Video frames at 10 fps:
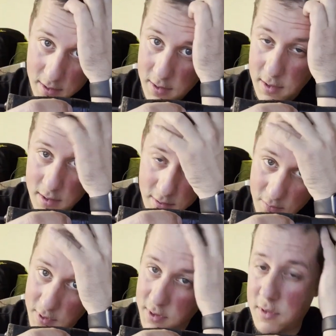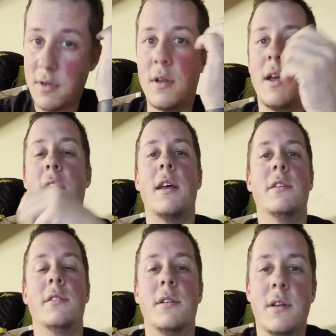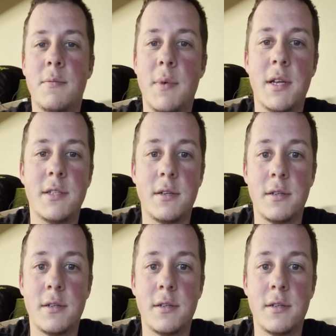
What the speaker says: and reel handled it amazingly.